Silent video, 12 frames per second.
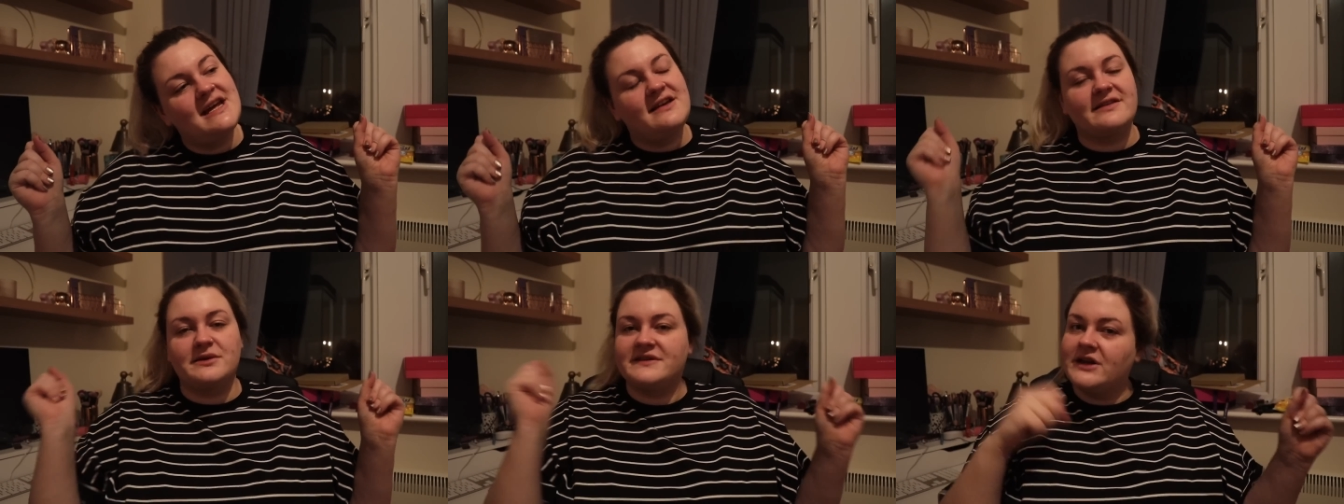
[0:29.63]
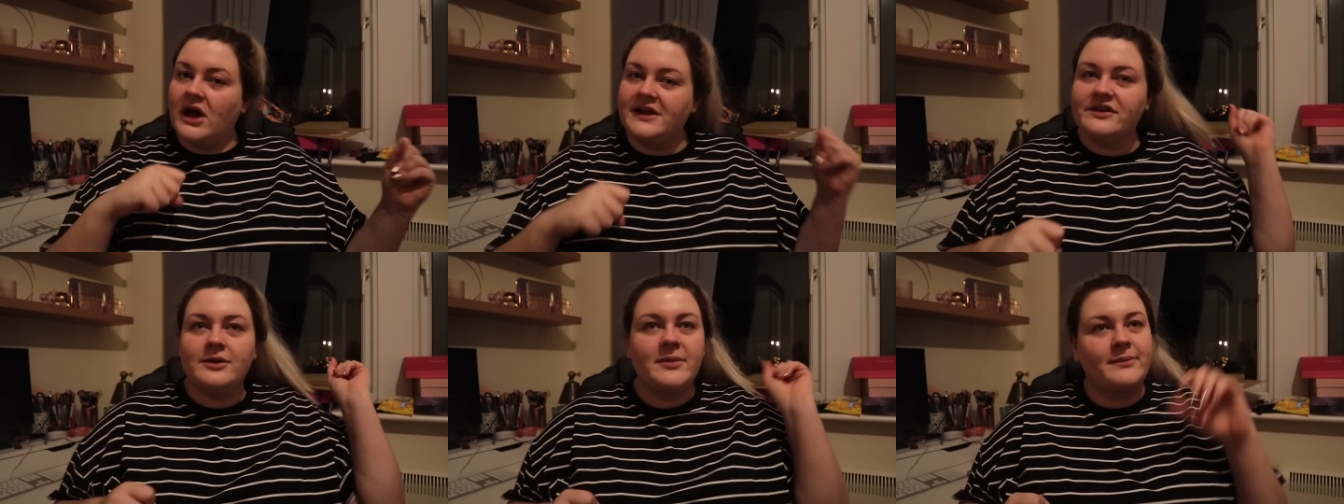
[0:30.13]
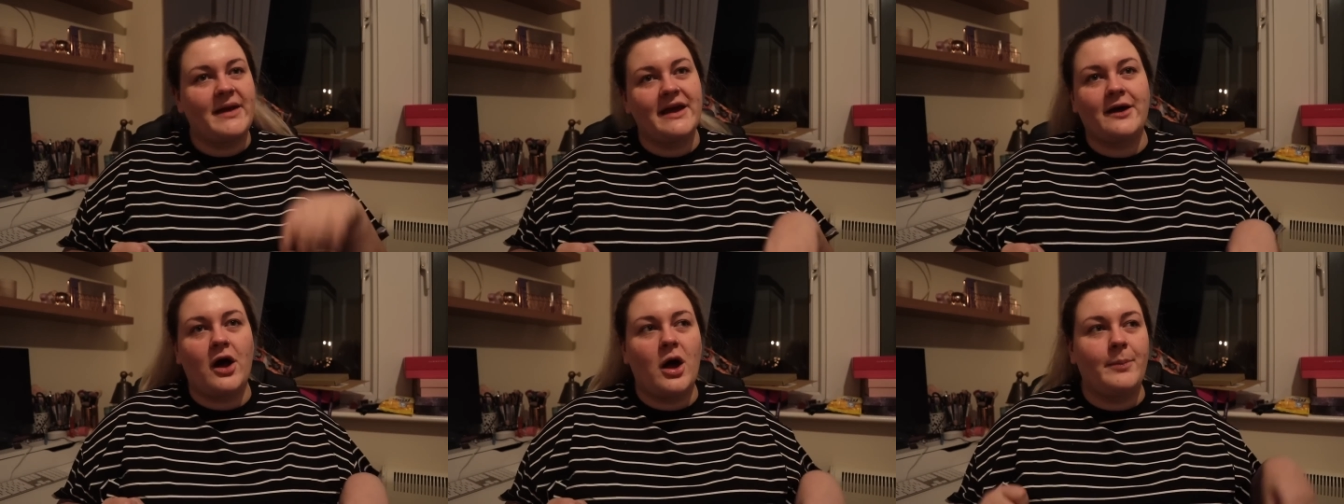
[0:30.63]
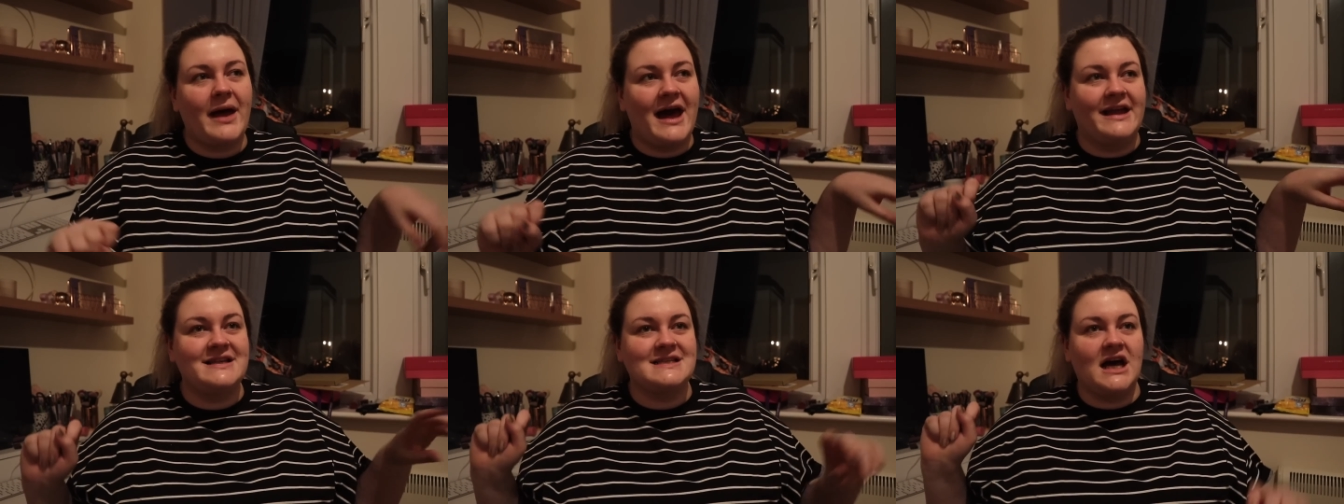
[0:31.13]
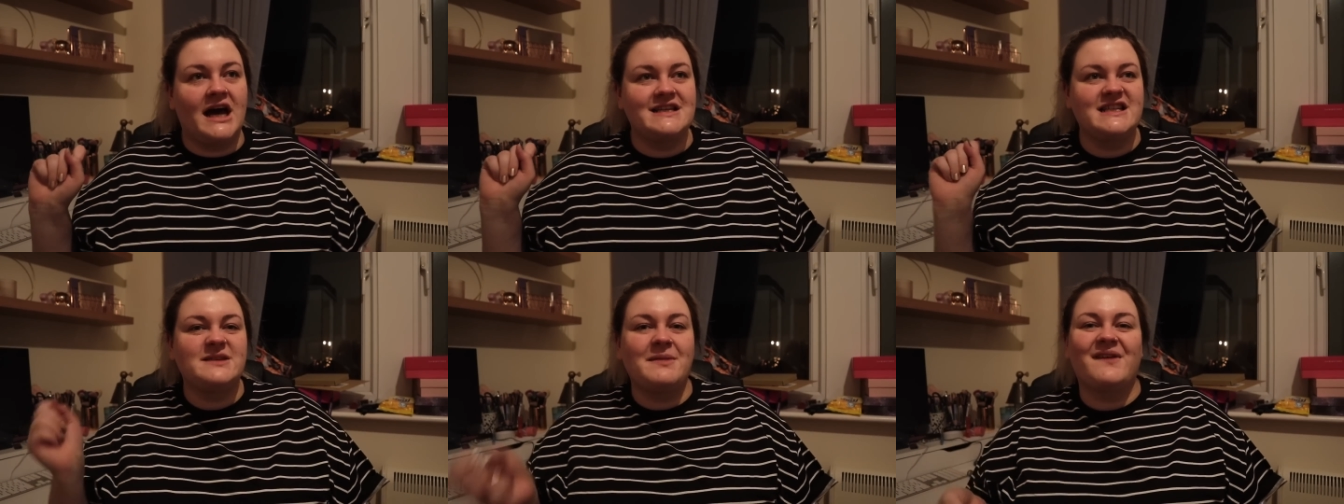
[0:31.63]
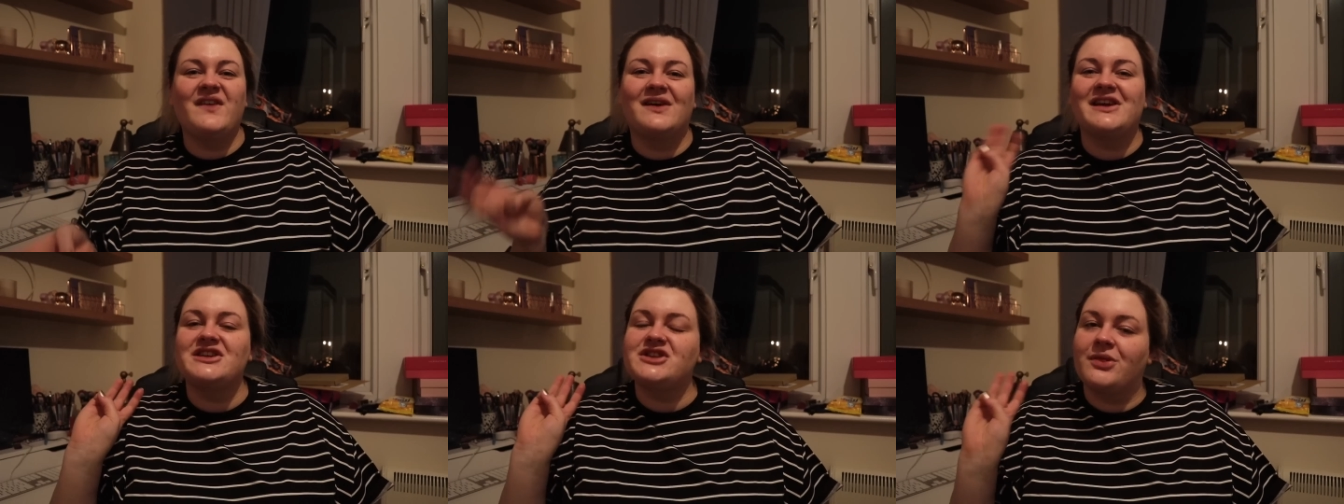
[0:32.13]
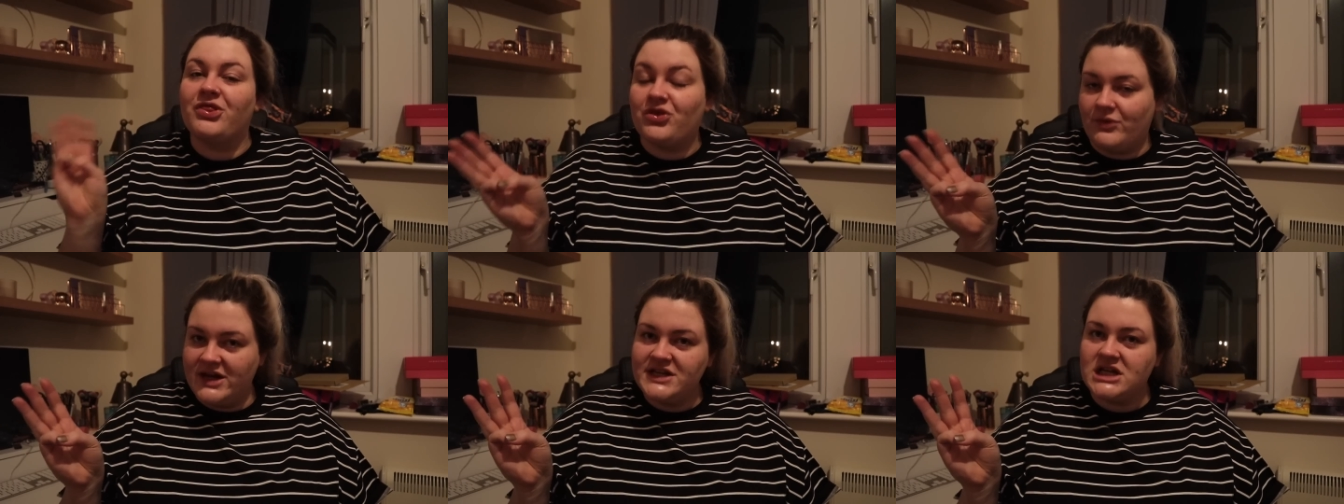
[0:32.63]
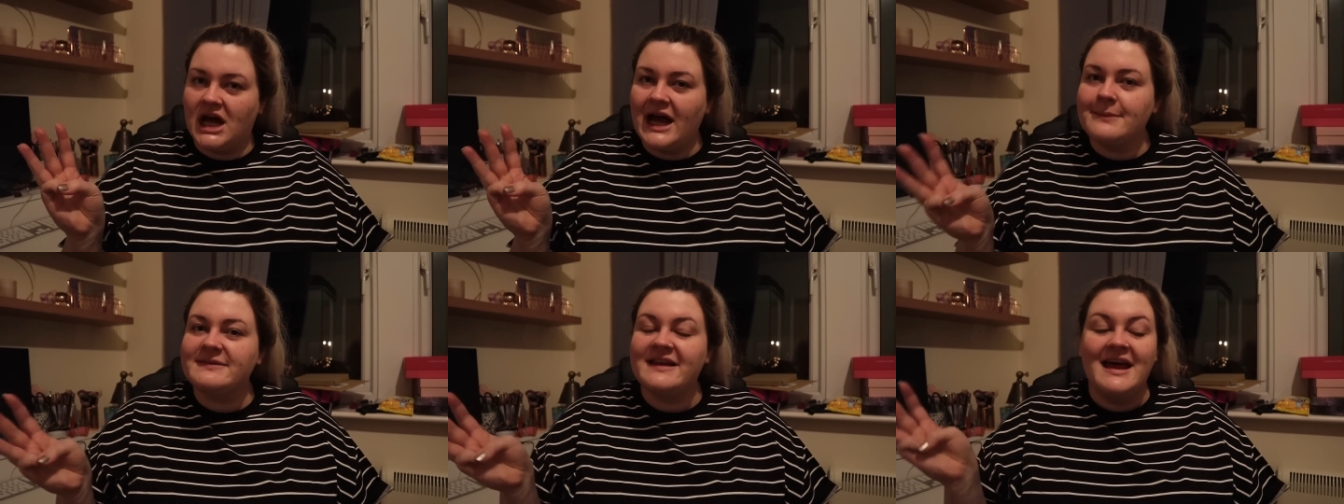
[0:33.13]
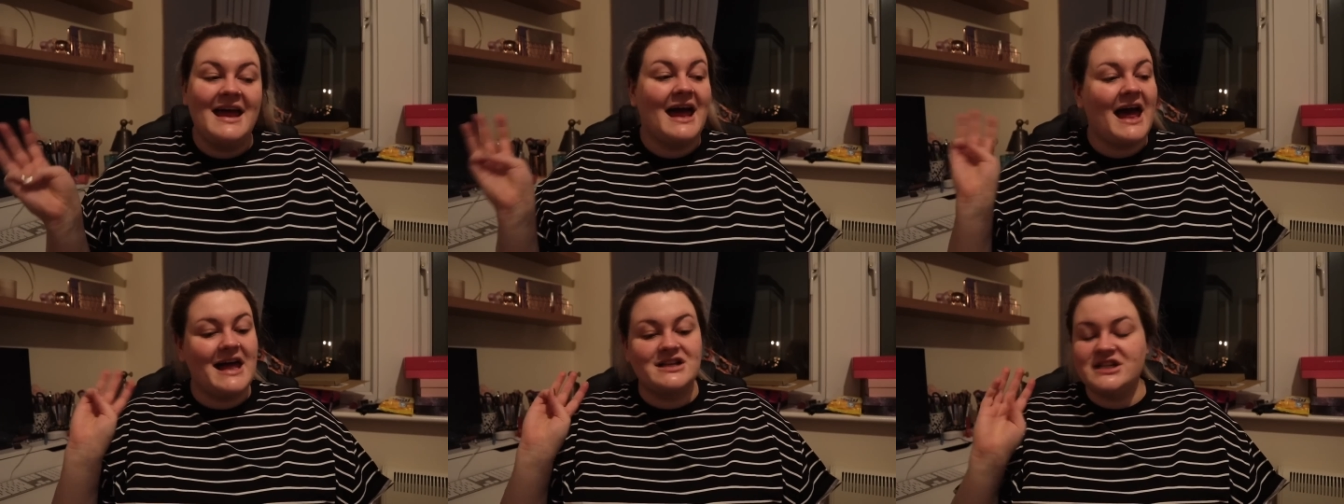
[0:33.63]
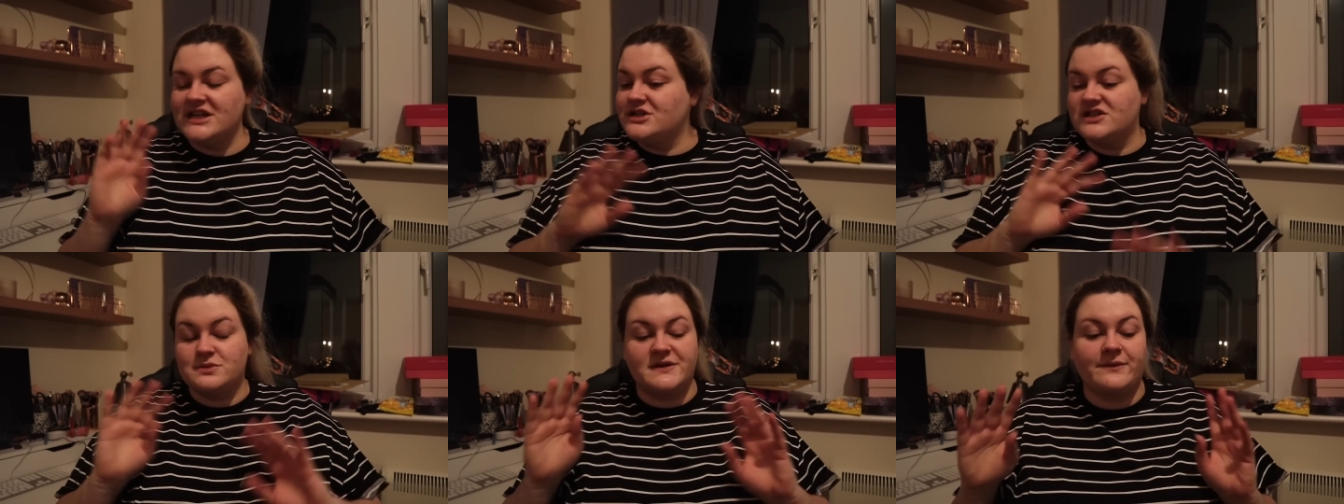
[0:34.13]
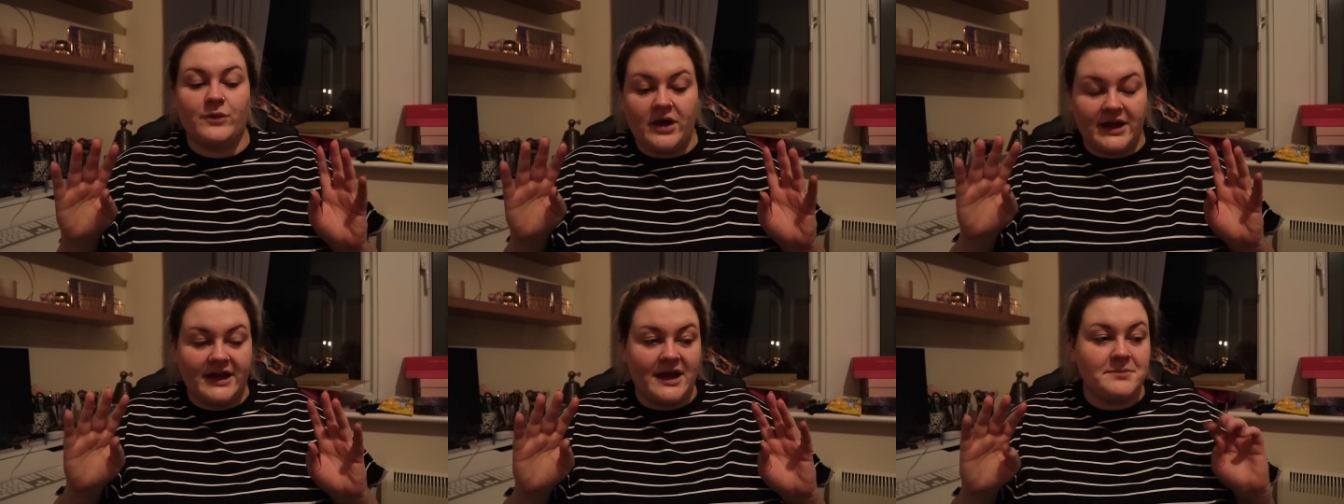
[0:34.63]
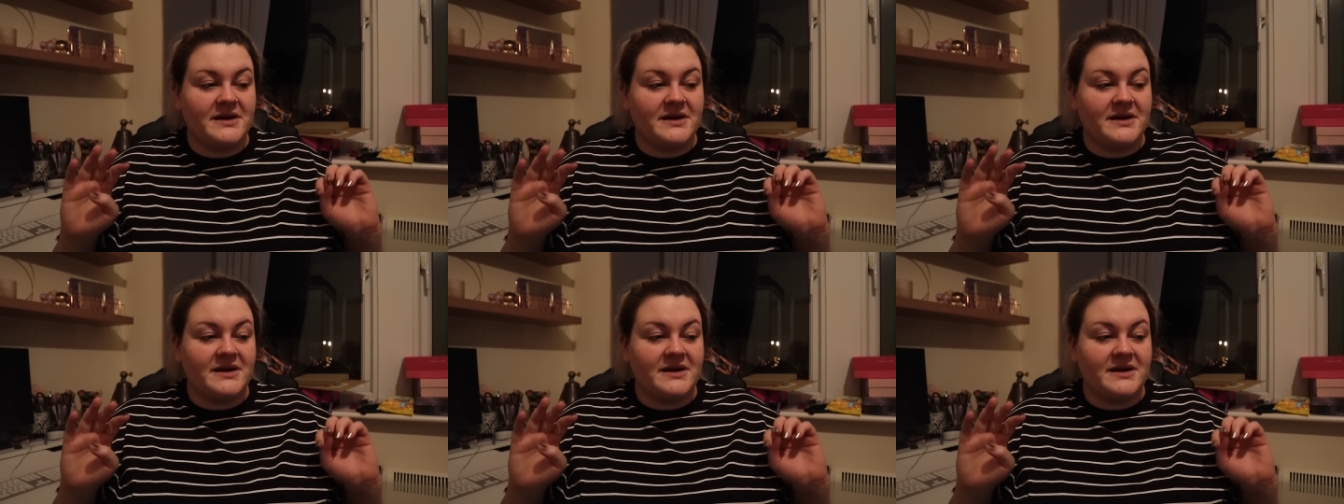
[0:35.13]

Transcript: So I started doing my makeup and I did my foundation 3 times and it just wasn't working.